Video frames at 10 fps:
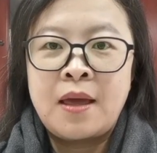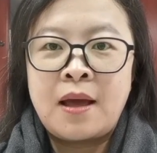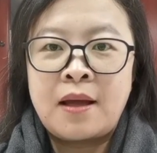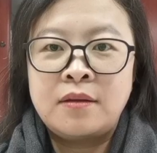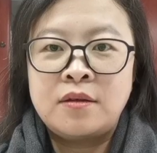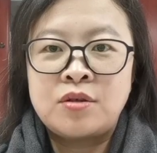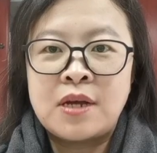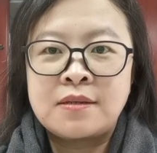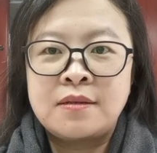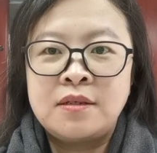And the
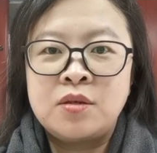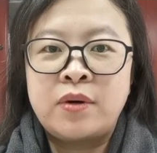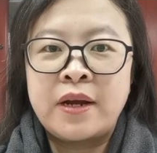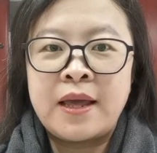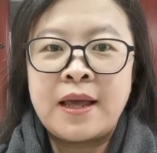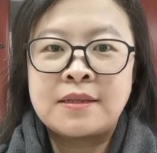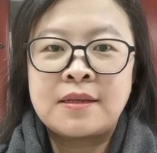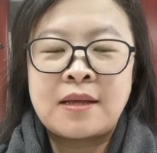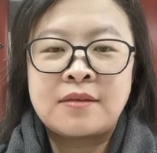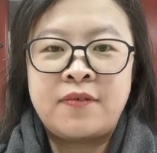trust degree is
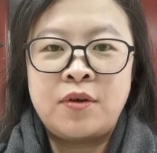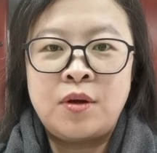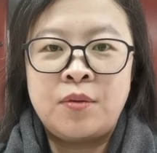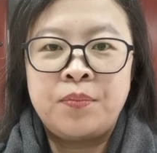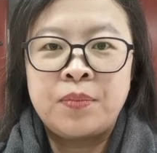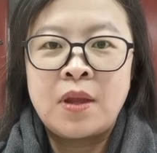as follows.